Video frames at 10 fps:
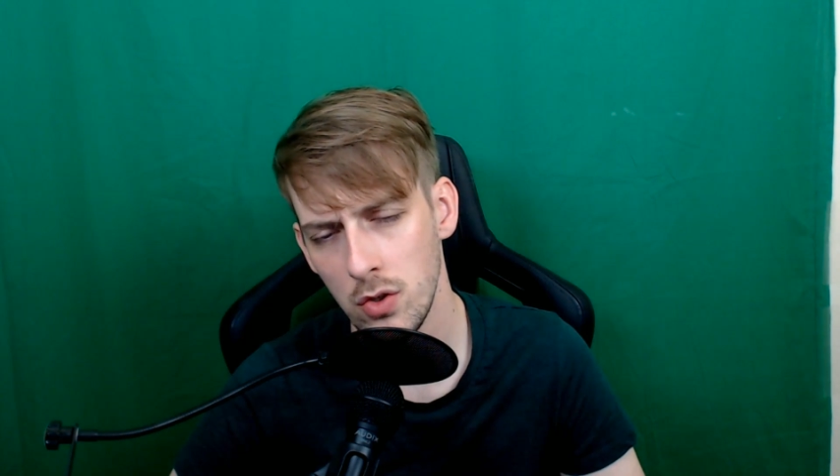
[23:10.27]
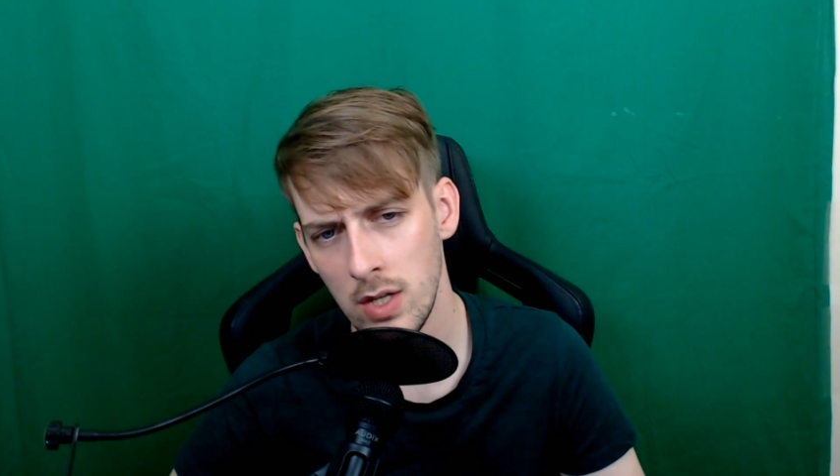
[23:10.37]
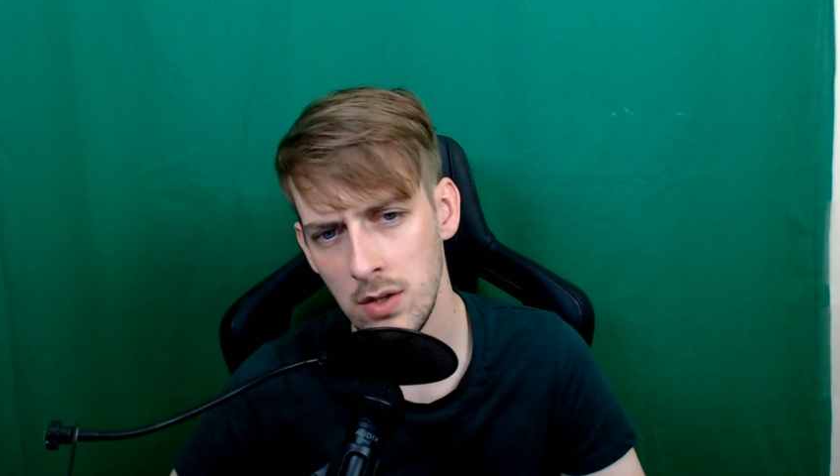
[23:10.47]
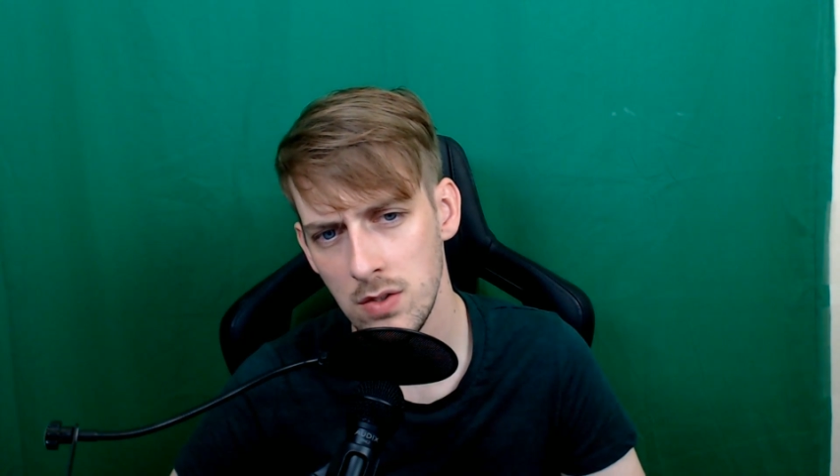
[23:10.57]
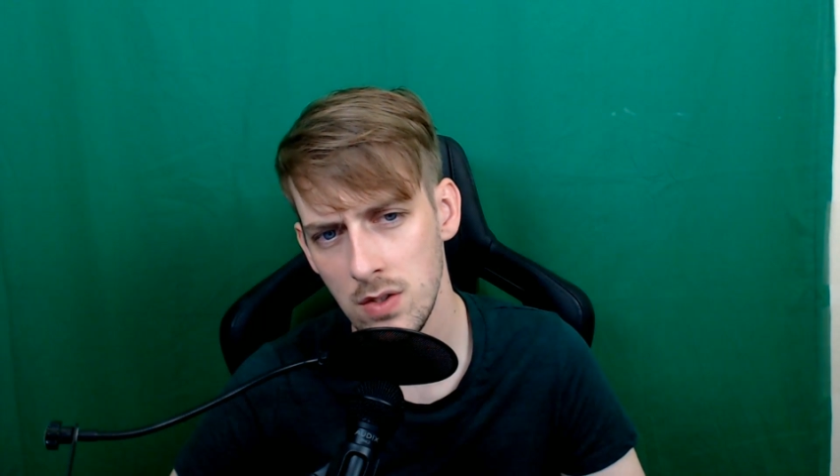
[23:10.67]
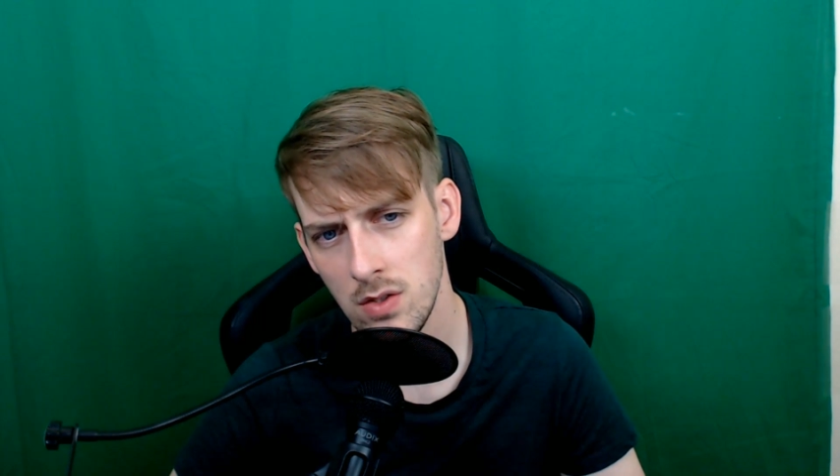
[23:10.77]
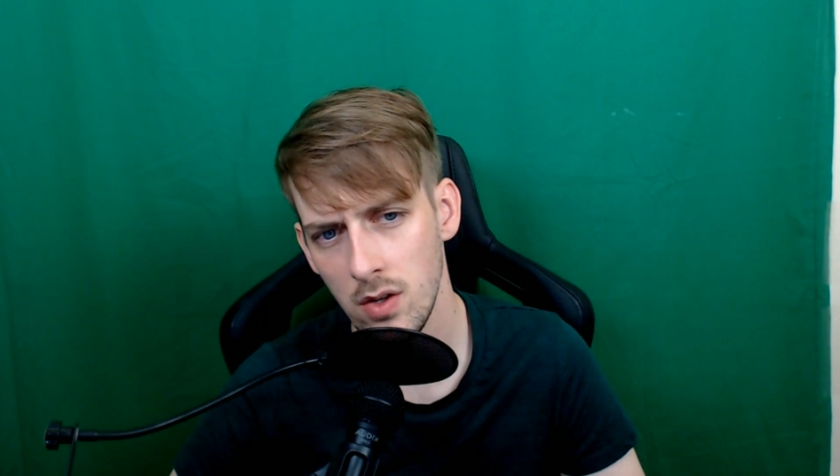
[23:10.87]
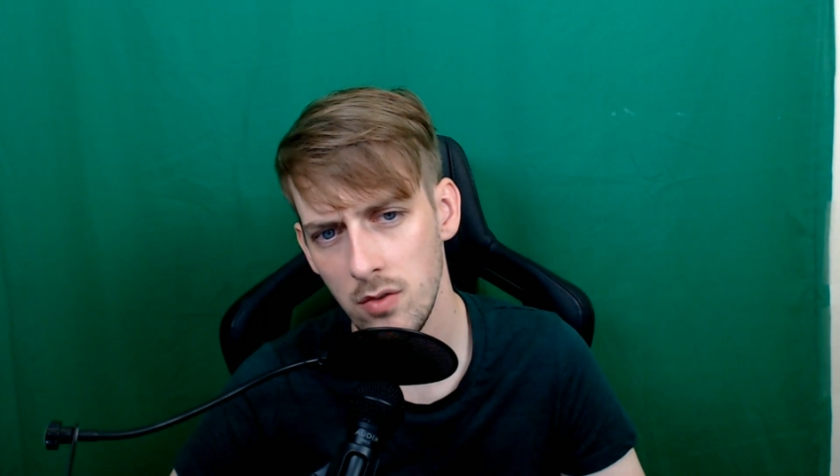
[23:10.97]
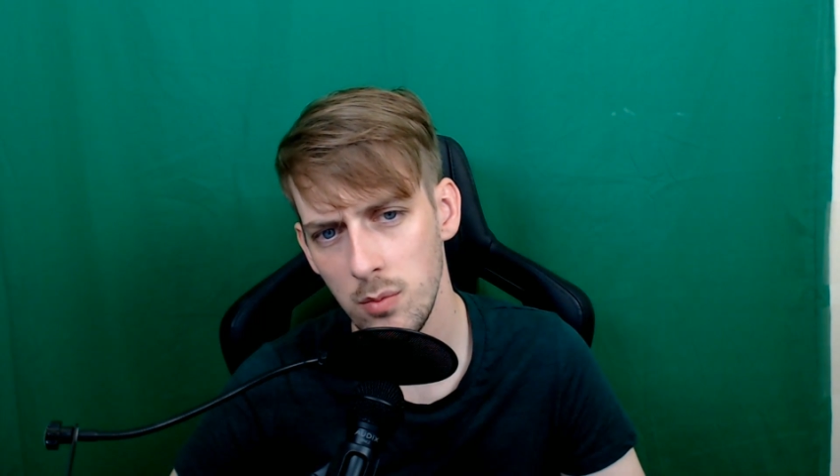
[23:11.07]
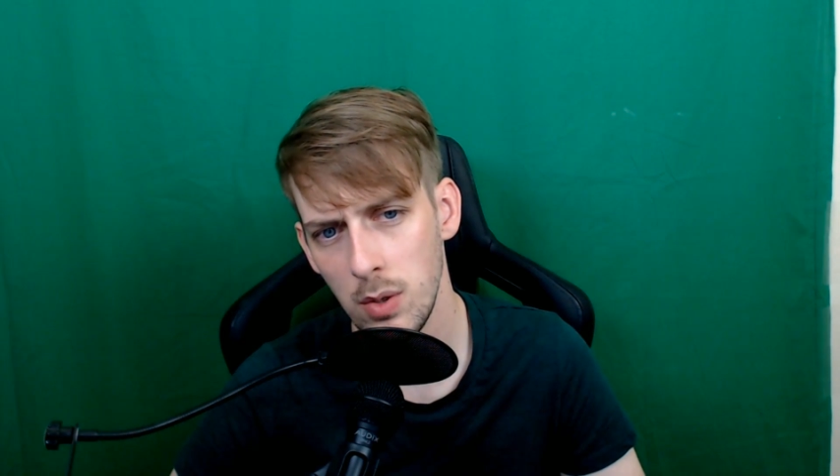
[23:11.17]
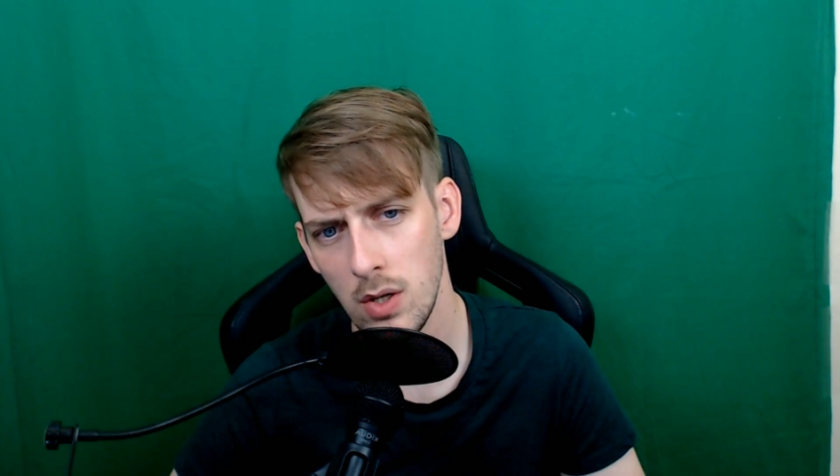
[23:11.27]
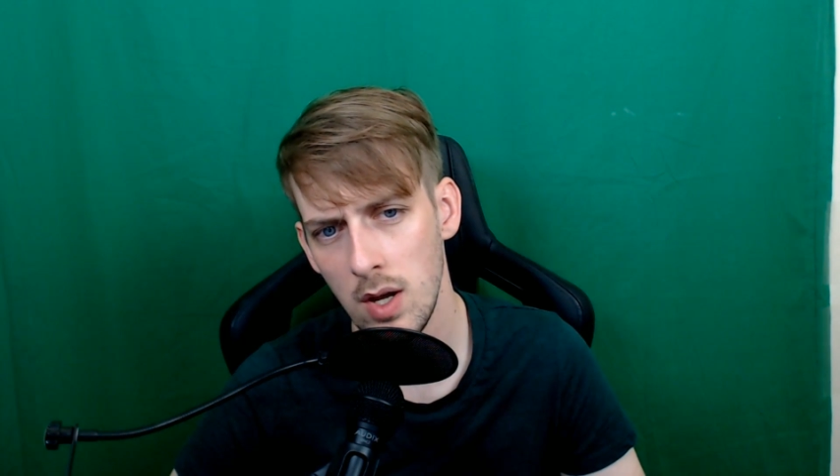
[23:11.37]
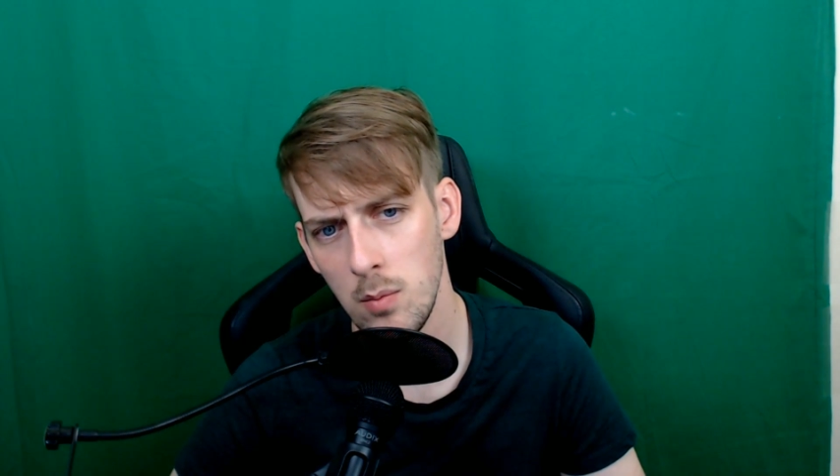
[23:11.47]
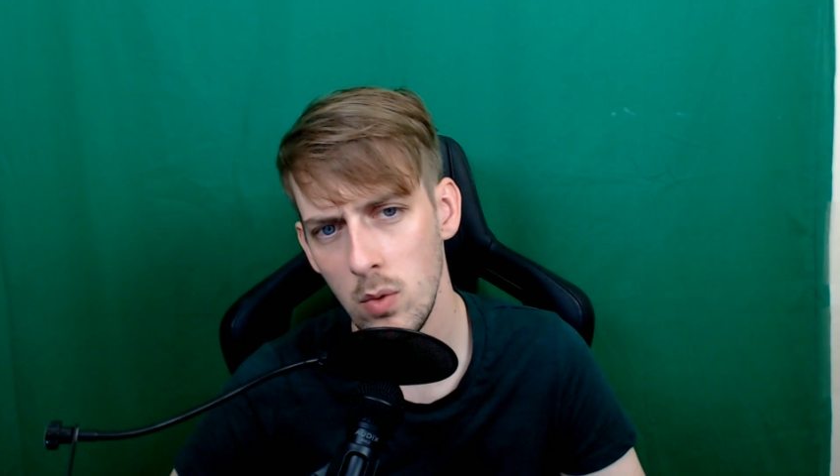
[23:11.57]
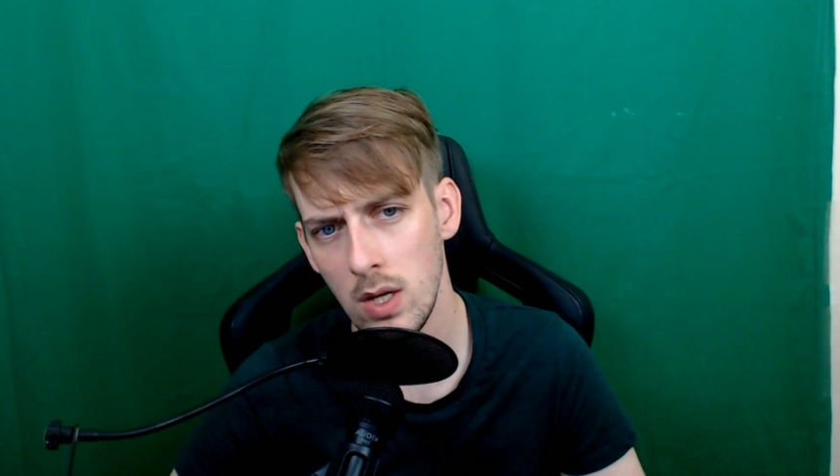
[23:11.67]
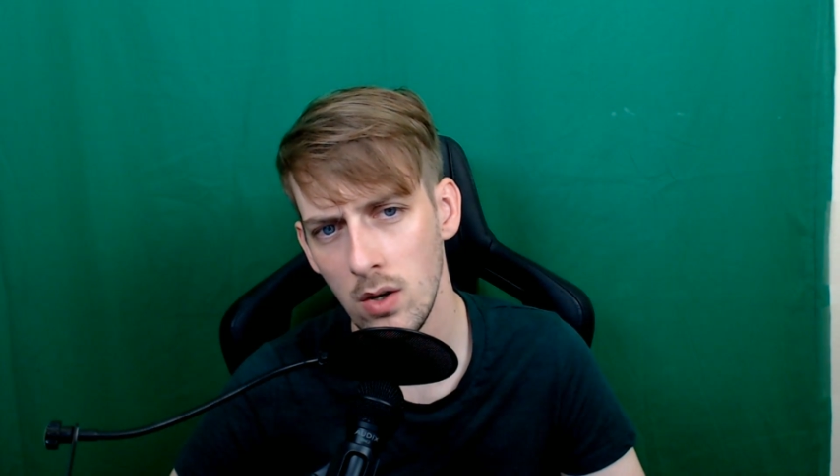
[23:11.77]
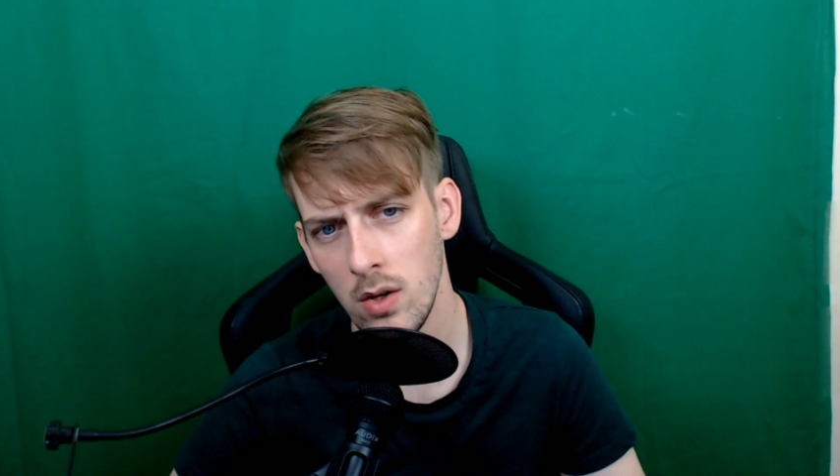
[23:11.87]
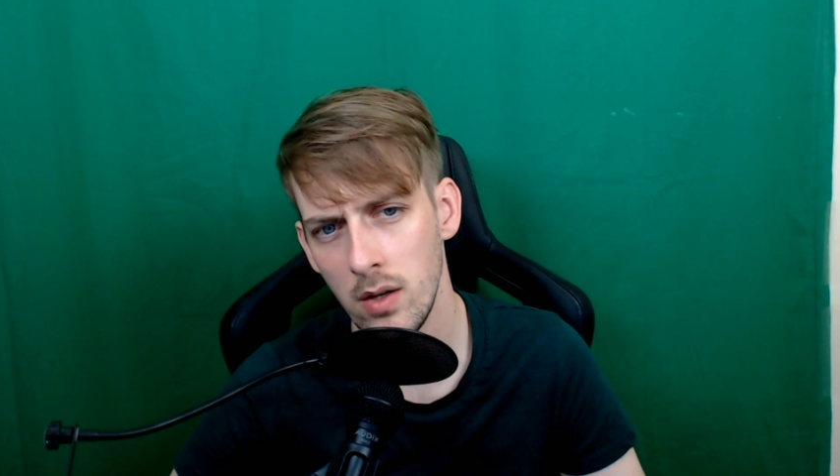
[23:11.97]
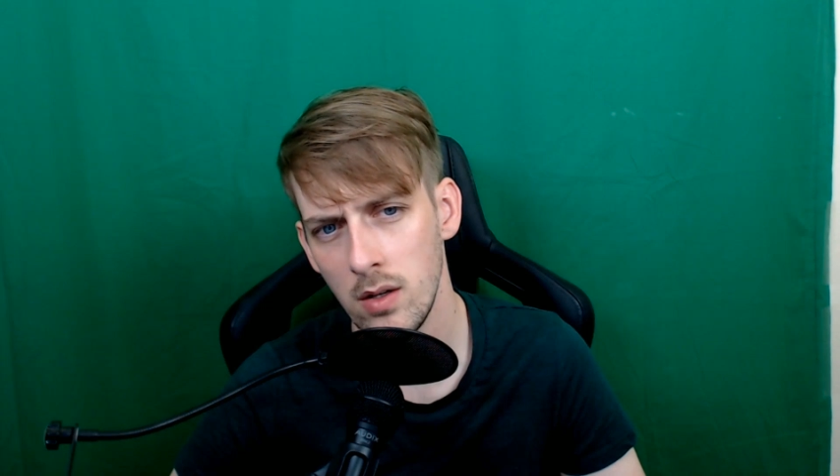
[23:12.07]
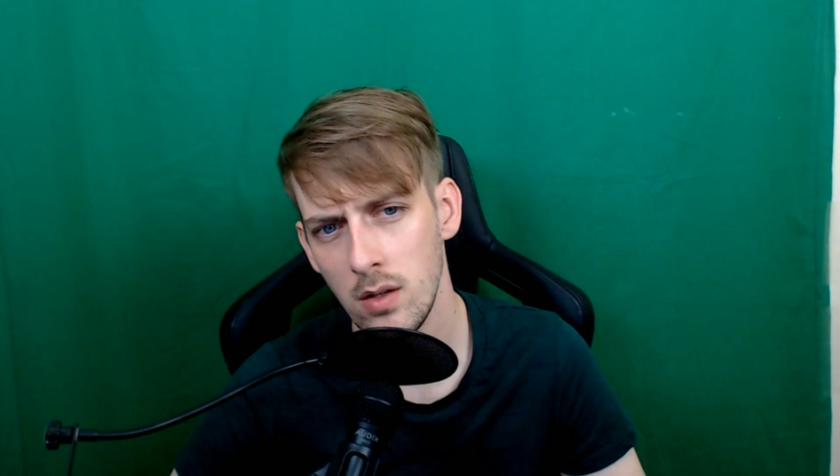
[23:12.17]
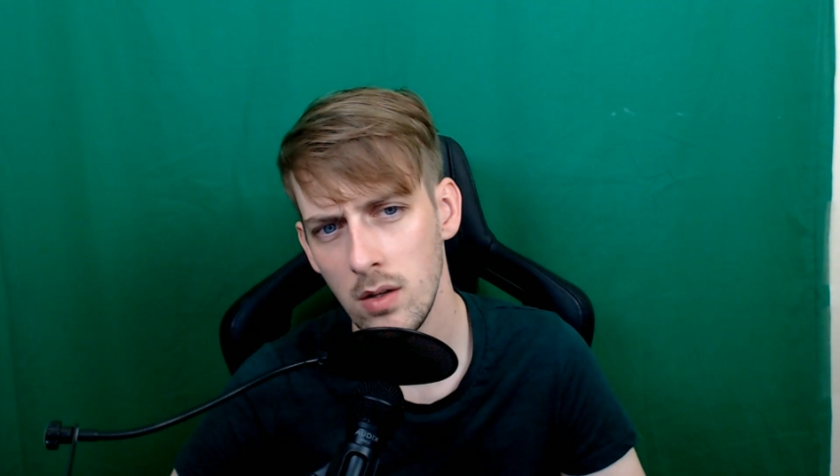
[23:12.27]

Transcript: analysis stuff, but I'm weak on